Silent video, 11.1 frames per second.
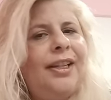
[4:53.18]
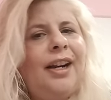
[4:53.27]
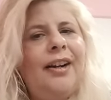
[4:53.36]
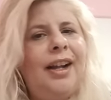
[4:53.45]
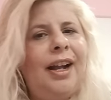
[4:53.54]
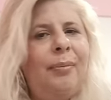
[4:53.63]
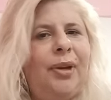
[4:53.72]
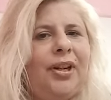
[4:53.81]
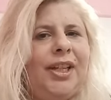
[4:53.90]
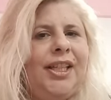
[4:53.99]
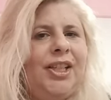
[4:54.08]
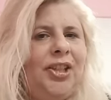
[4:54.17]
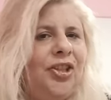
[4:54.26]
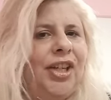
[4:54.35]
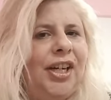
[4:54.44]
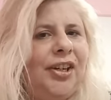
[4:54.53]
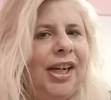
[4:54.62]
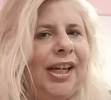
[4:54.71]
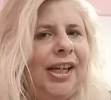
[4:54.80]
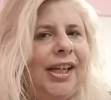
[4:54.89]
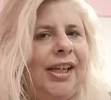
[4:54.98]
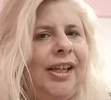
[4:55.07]
Dark Amber and Ginger
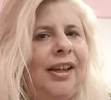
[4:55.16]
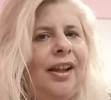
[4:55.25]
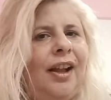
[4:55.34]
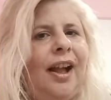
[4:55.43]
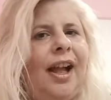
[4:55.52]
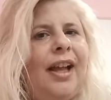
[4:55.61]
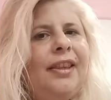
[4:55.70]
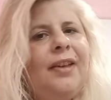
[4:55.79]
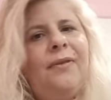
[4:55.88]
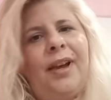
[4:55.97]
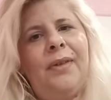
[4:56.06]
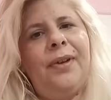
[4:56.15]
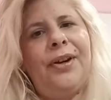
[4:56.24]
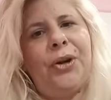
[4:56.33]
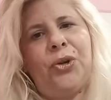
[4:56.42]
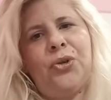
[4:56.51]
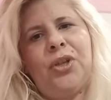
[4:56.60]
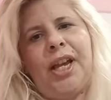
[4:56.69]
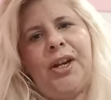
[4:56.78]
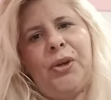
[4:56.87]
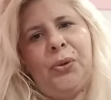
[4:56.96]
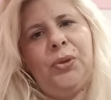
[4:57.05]
Lily and the Velvet Rose
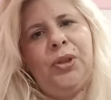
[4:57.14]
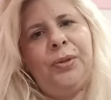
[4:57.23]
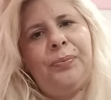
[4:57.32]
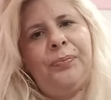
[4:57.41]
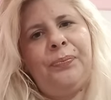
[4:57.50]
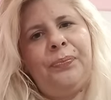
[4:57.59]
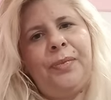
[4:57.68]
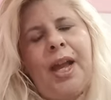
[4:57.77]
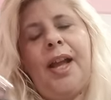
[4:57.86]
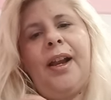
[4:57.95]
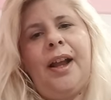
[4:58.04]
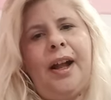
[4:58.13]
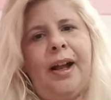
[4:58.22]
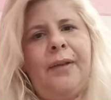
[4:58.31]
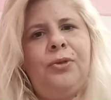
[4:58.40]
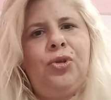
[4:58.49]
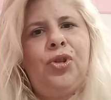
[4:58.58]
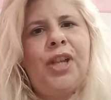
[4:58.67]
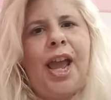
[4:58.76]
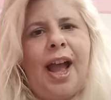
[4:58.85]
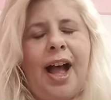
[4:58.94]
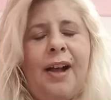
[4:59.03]
and Nude. And I have to
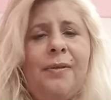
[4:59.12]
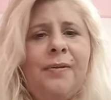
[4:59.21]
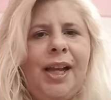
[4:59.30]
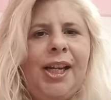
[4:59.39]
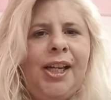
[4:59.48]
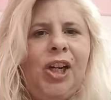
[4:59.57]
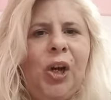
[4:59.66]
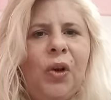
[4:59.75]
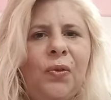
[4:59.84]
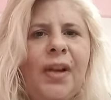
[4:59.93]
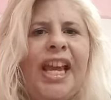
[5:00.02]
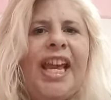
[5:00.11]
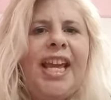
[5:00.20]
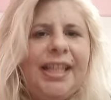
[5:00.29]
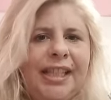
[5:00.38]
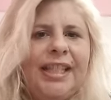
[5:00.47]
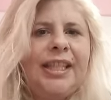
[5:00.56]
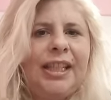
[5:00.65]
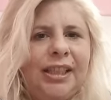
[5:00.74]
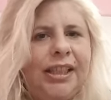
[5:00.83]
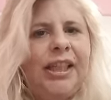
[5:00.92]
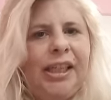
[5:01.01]
say, I fell in love
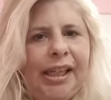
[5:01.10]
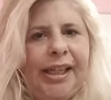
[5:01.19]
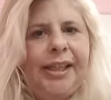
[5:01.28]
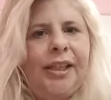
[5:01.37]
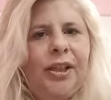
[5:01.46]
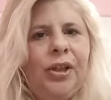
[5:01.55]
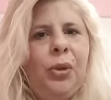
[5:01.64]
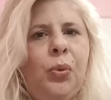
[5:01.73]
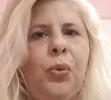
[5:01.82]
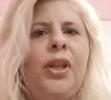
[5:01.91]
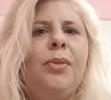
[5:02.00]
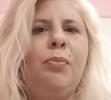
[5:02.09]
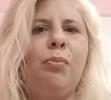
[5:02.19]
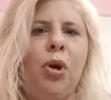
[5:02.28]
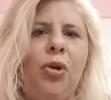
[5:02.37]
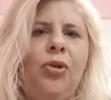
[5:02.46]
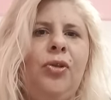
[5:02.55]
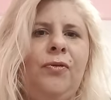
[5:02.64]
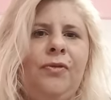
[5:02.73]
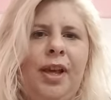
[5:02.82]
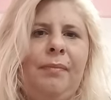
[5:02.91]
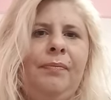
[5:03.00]
instantly with both
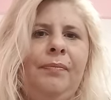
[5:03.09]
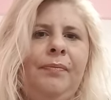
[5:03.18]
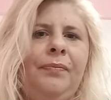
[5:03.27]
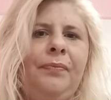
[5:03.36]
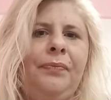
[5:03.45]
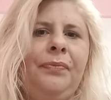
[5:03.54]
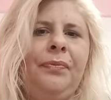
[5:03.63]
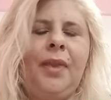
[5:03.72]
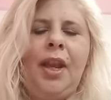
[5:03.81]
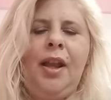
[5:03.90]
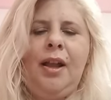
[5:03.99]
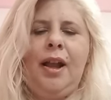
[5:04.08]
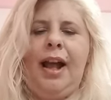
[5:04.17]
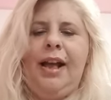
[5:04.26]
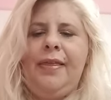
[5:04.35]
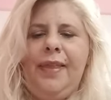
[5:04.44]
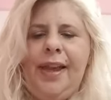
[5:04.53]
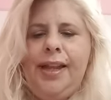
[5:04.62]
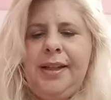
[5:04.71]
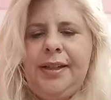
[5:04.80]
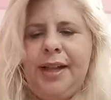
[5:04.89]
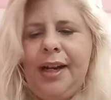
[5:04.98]
of them. I
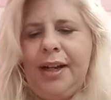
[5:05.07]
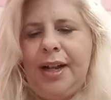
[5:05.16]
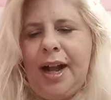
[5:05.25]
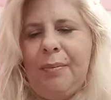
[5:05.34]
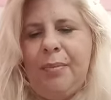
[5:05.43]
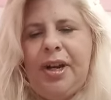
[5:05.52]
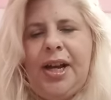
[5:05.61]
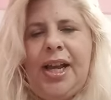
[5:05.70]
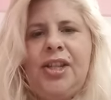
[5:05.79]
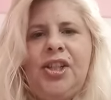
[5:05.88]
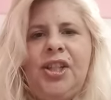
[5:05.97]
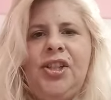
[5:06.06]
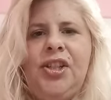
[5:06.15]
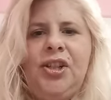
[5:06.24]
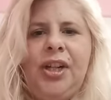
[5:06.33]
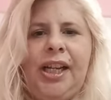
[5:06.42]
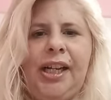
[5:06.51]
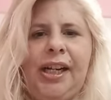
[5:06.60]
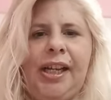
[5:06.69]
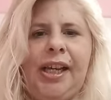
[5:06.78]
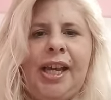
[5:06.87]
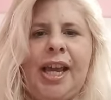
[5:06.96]
think dark amber and ginger
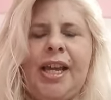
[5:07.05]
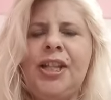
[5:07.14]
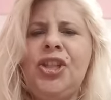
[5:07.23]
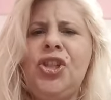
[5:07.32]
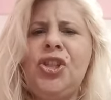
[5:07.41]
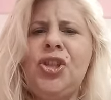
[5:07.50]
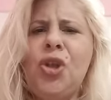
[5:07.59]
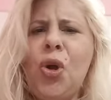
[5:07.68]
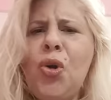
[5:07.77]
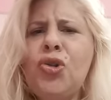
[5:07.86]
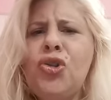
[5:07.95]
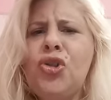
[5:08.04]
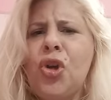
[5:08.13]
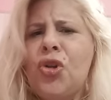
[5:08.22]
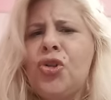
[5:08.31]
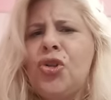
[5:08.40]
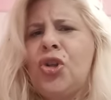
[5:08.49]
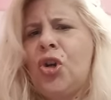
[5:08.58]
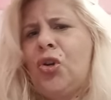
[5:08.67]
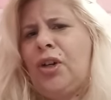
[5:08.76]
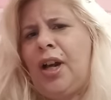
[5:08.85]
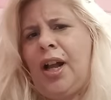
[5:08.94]
lily is so
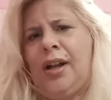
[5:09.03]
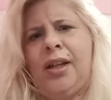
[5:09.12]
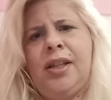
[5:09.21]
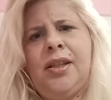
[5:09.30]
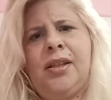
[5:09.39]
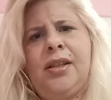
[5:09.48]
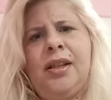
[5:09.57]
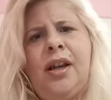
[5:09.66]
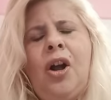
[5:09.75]
nice.